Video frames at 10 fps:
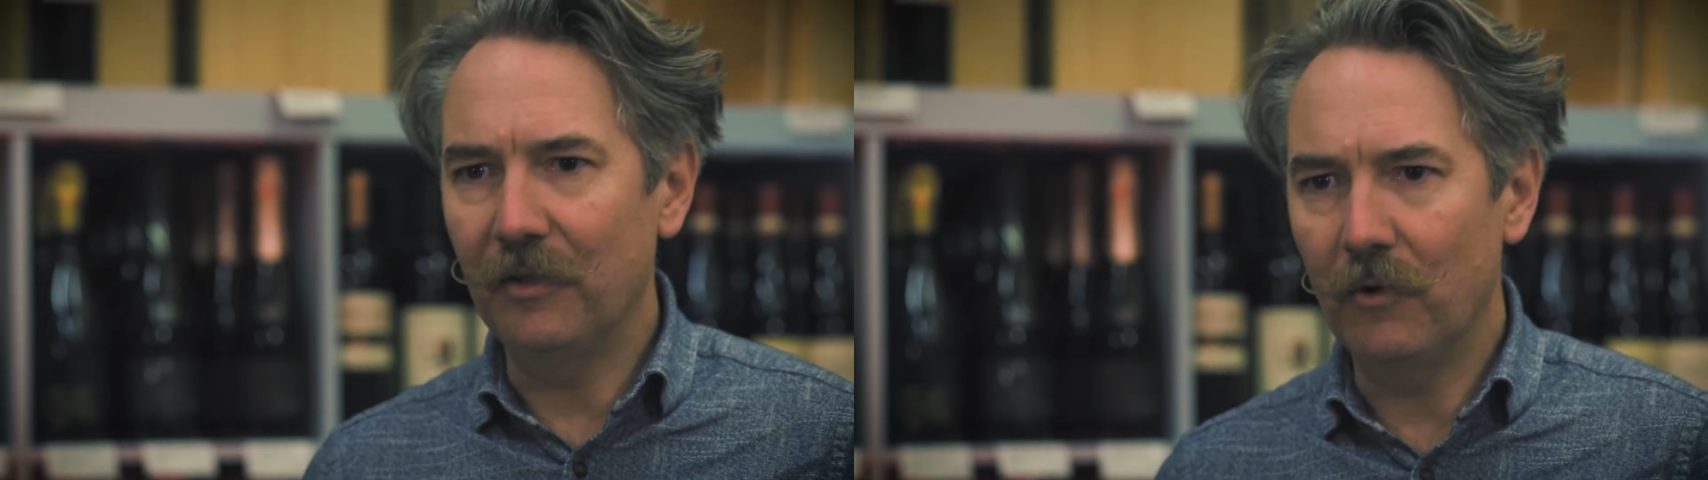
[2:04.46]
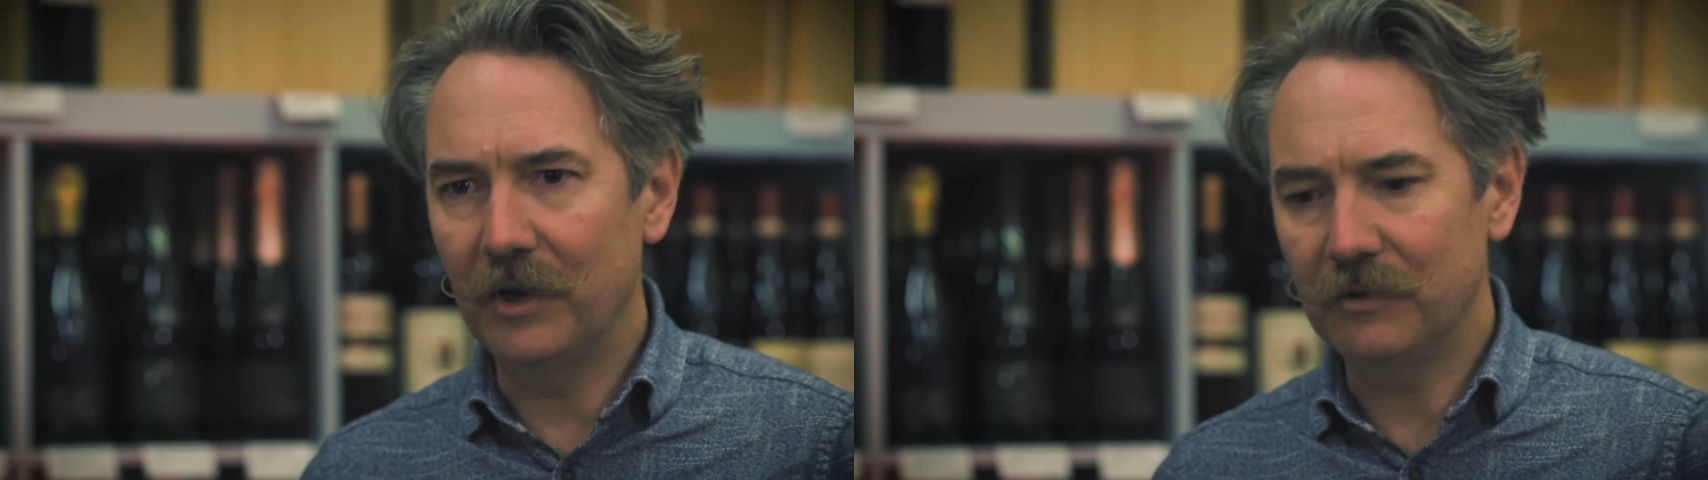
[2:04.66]

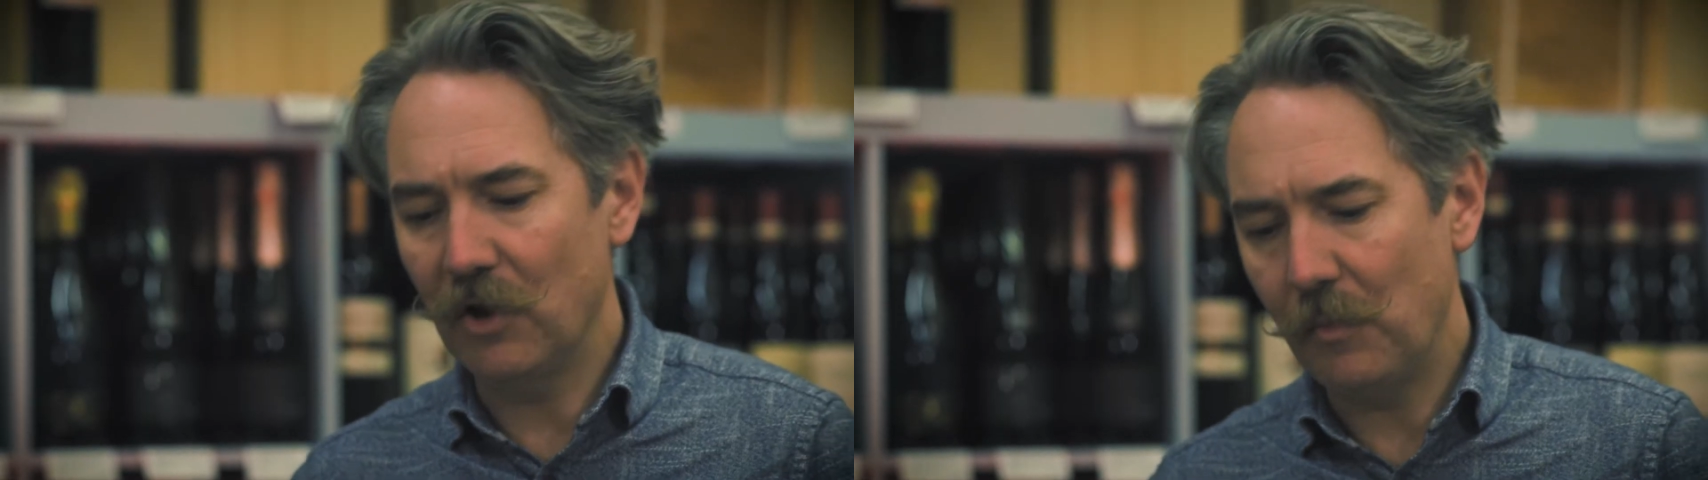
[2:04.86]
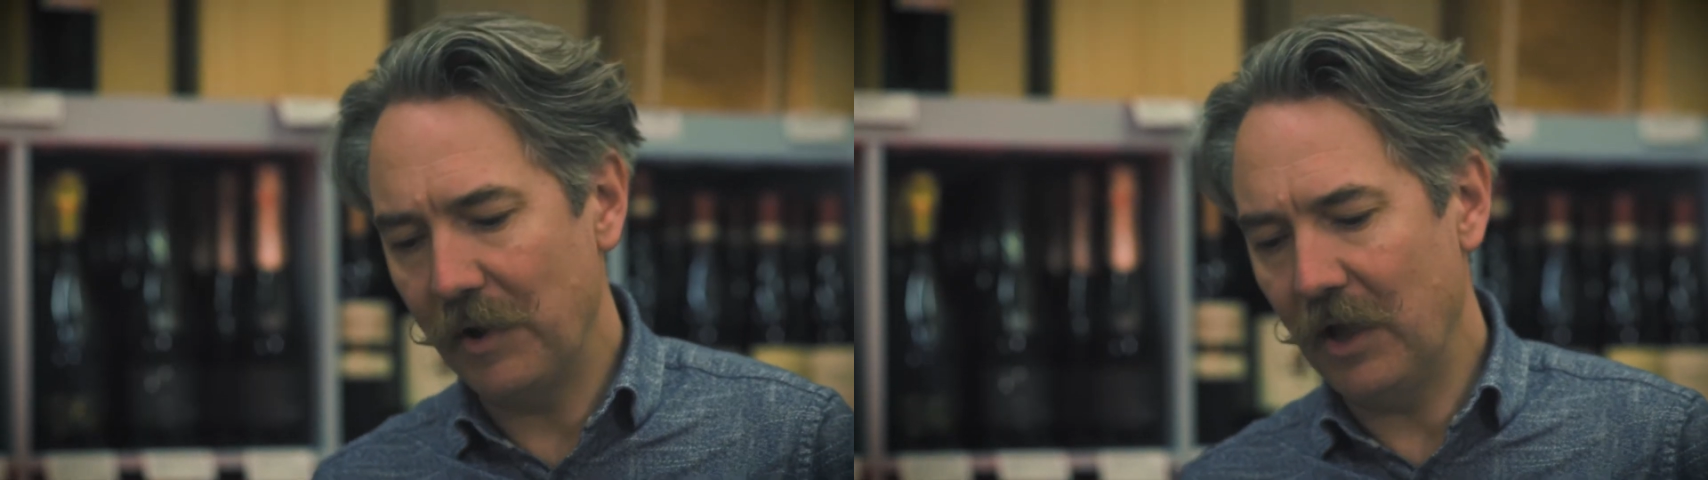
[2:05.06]
the wine to
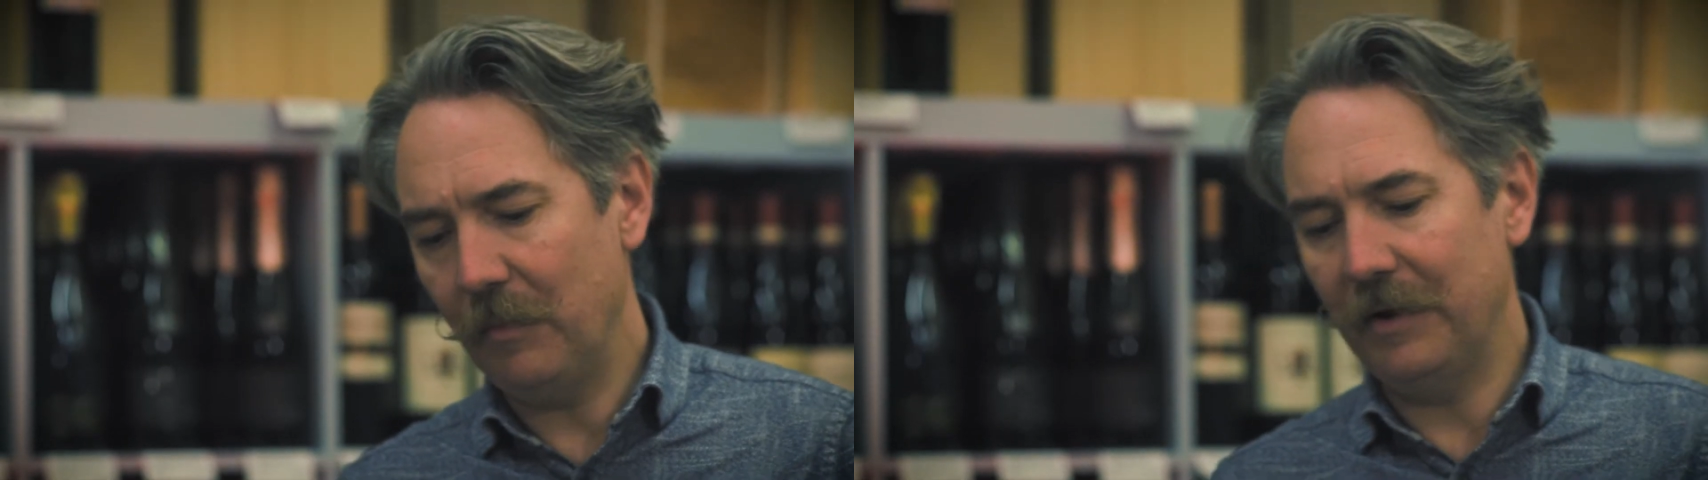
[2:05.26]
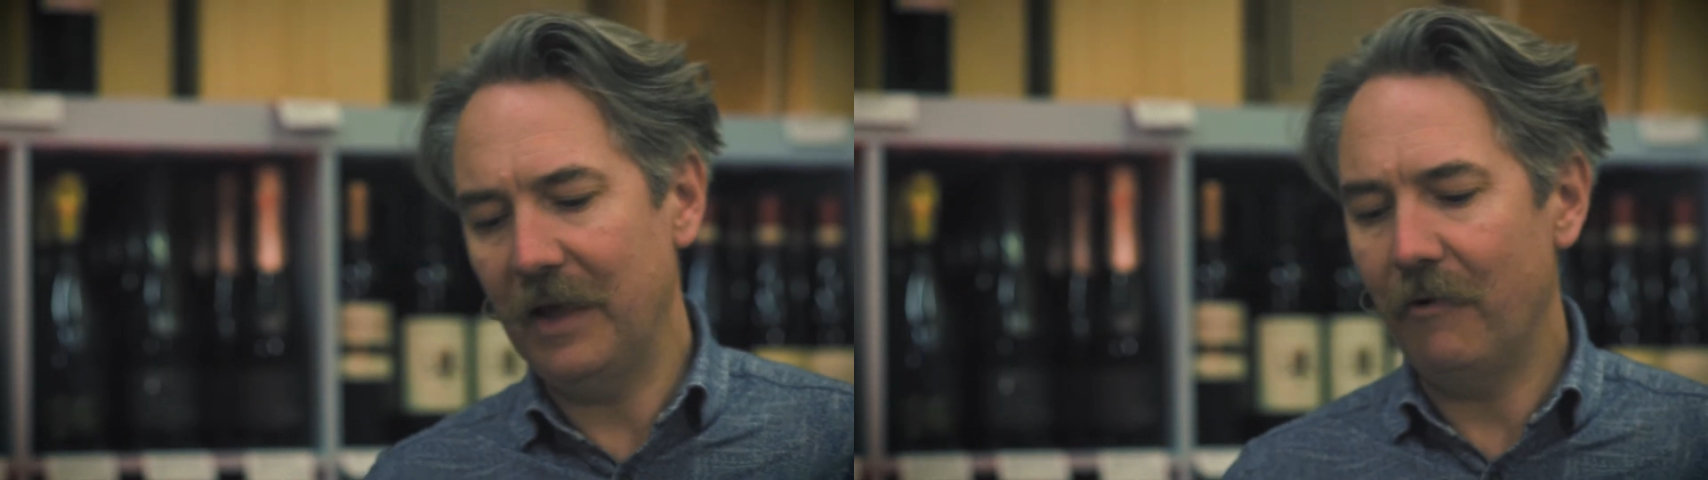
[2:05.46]
open
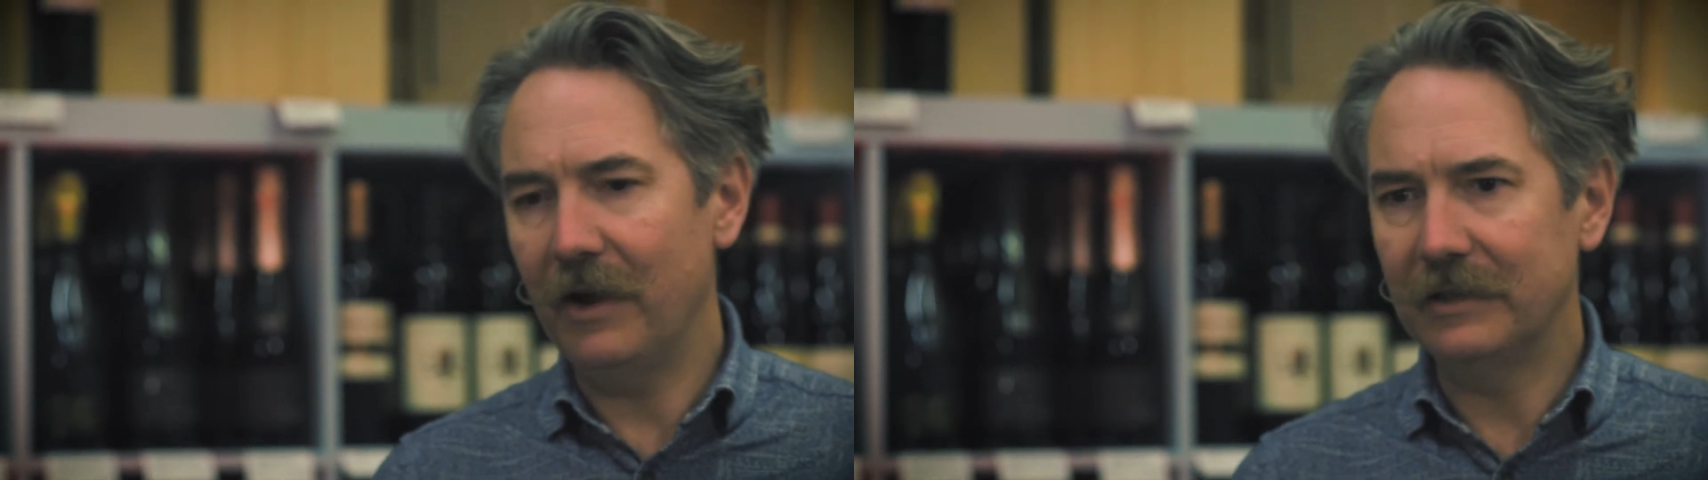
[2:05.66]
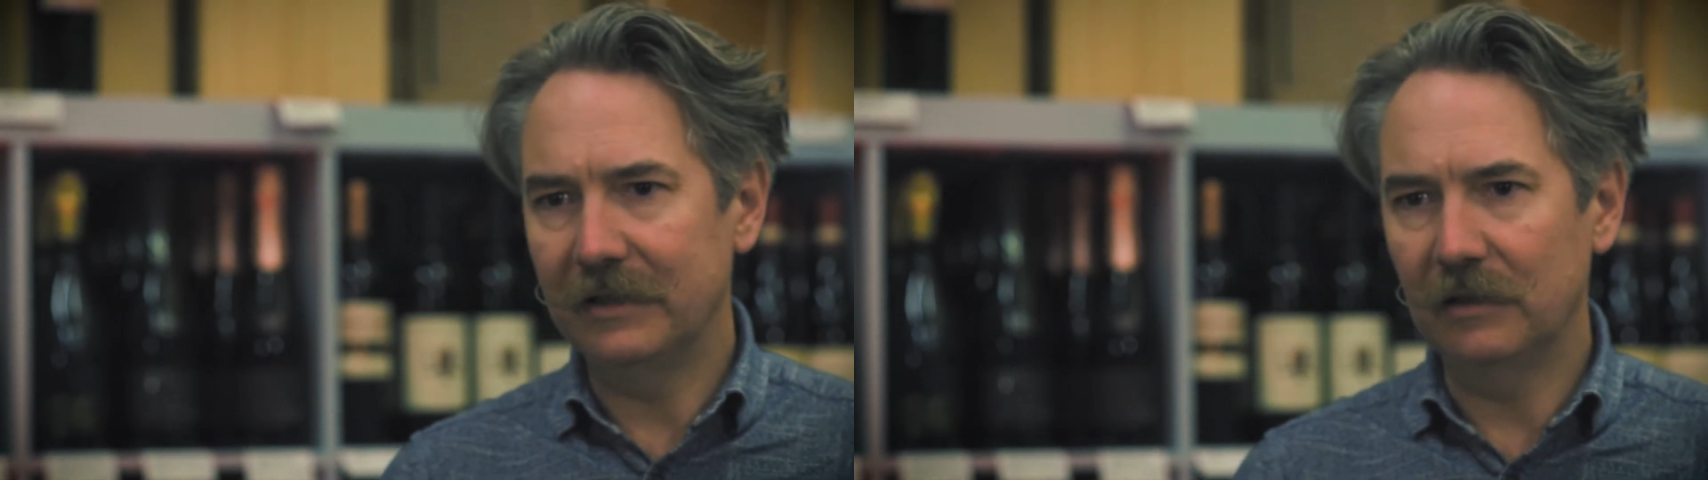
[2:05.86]
up and
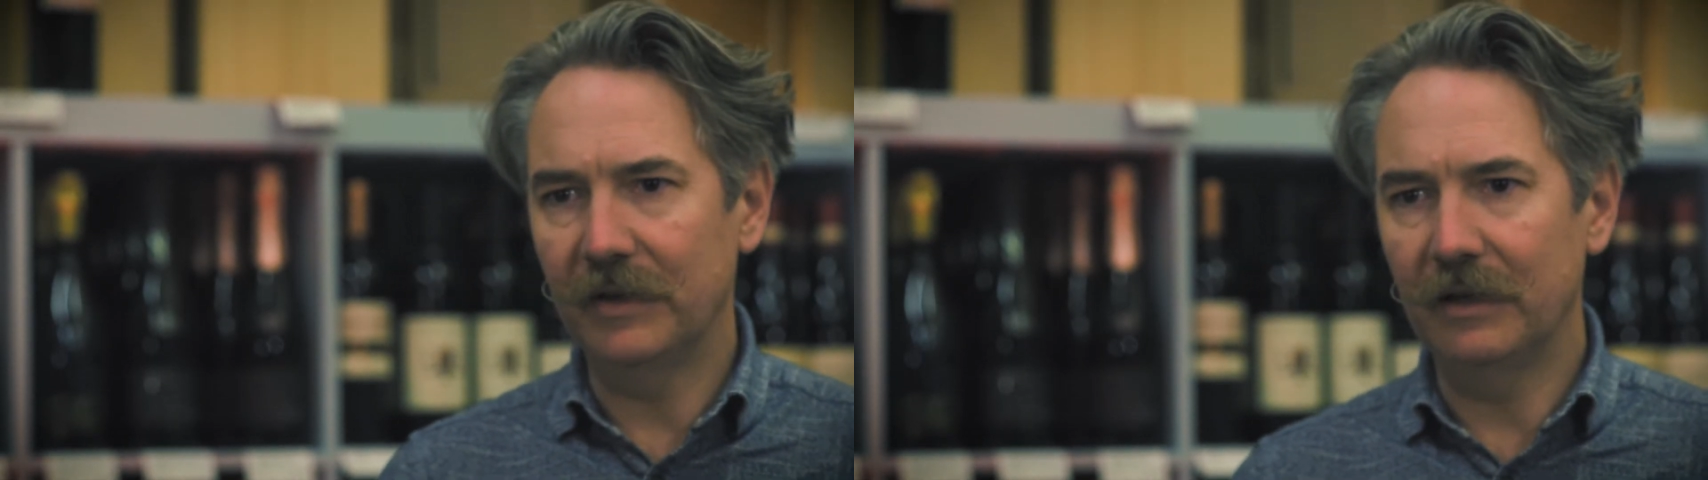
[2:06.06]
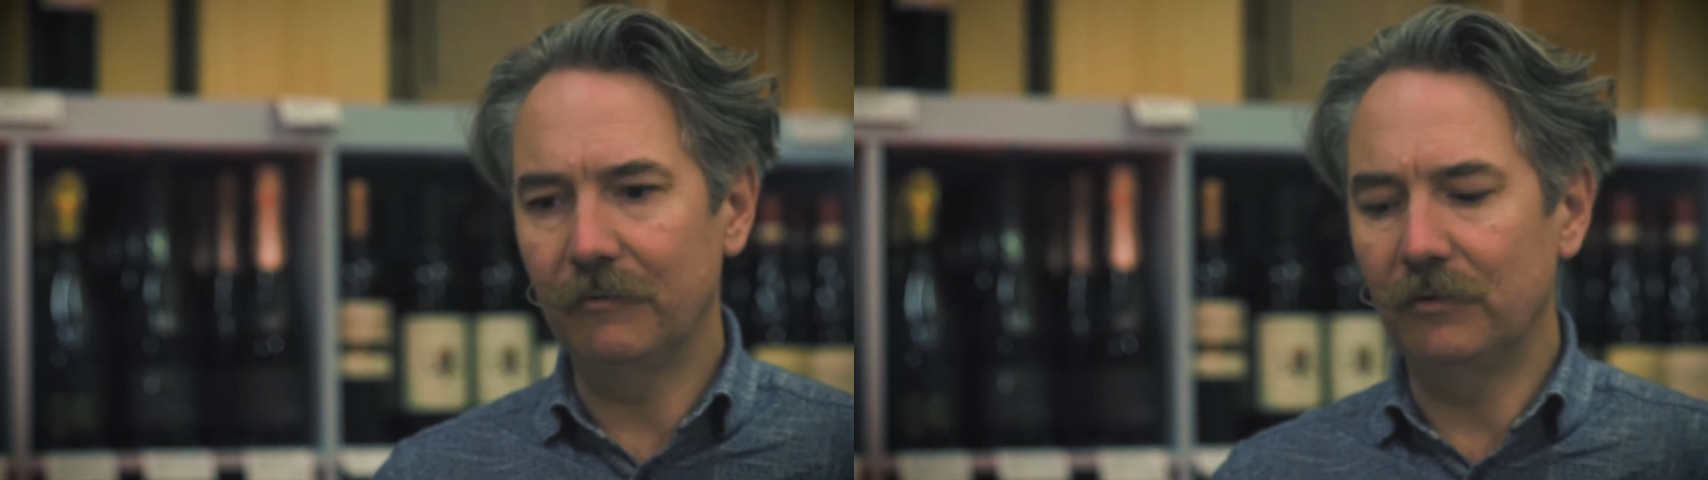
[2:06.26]
aerate a little
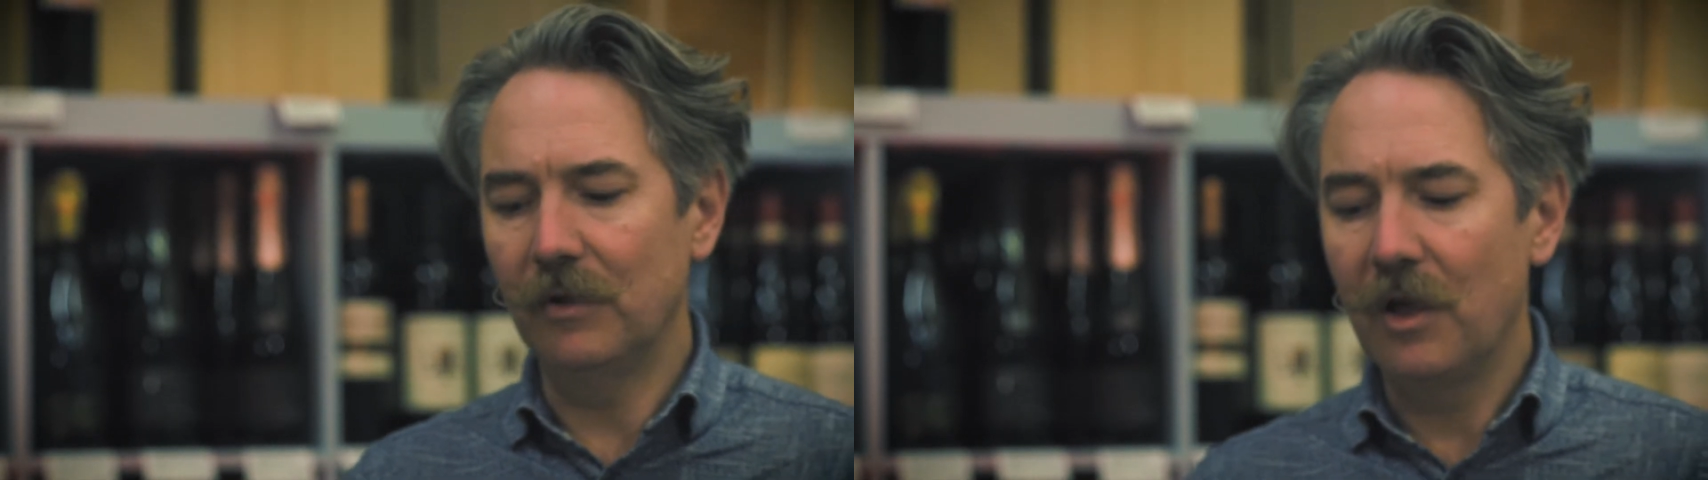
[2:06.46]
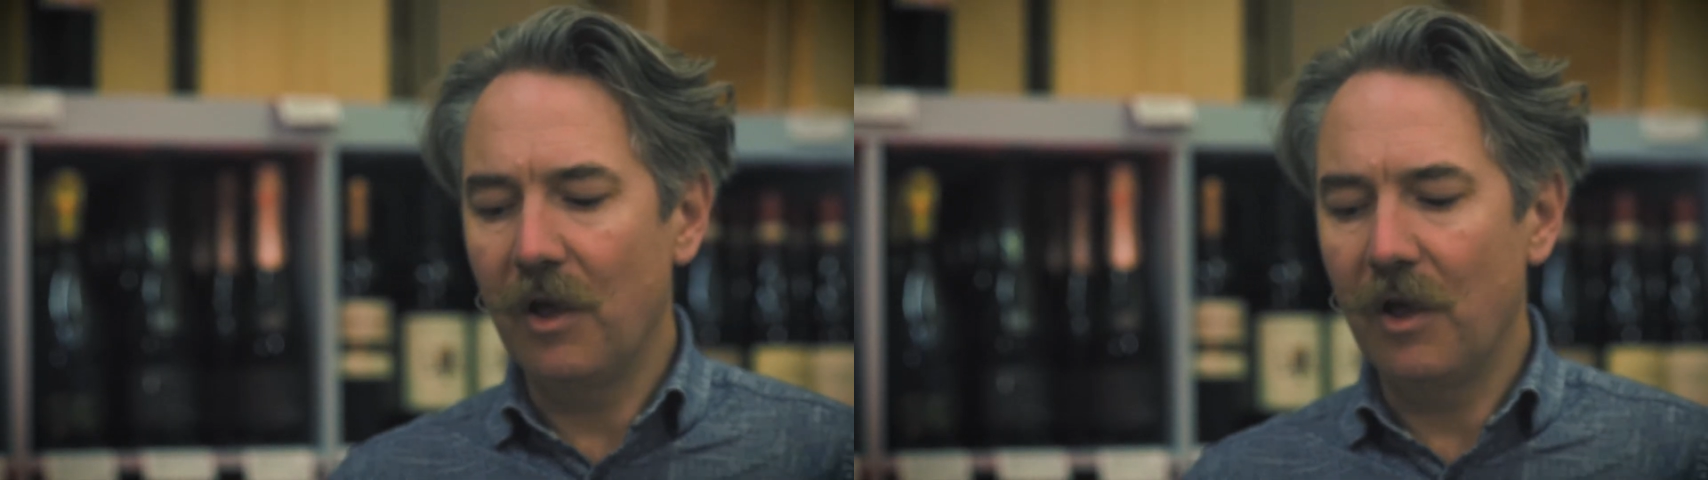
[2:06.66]
bit, and will